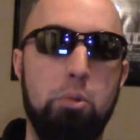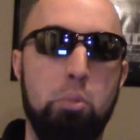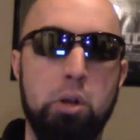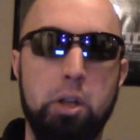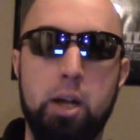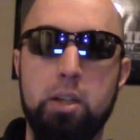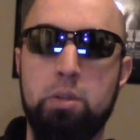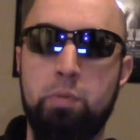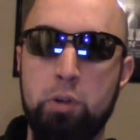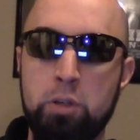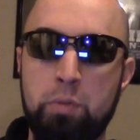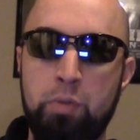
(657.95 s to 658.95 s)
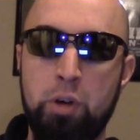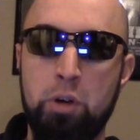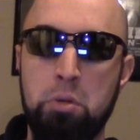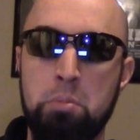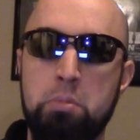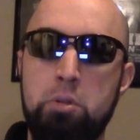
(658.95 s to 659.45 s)
While not his first
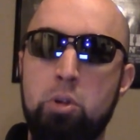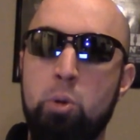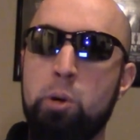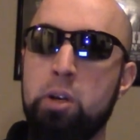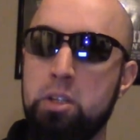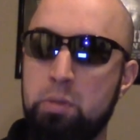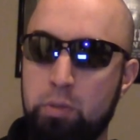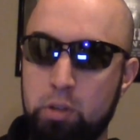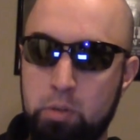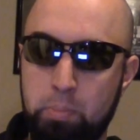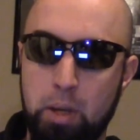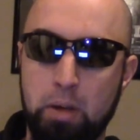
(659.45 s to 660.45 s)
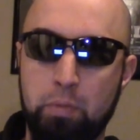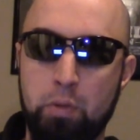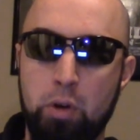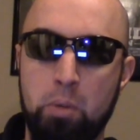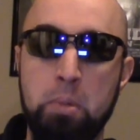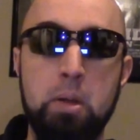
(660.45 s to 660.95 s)
film, nor his first big
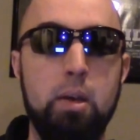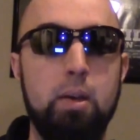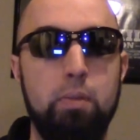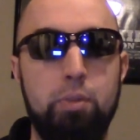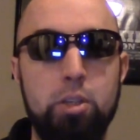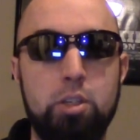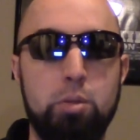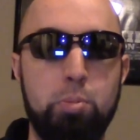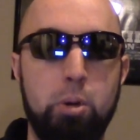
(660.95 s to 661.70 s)
film, this is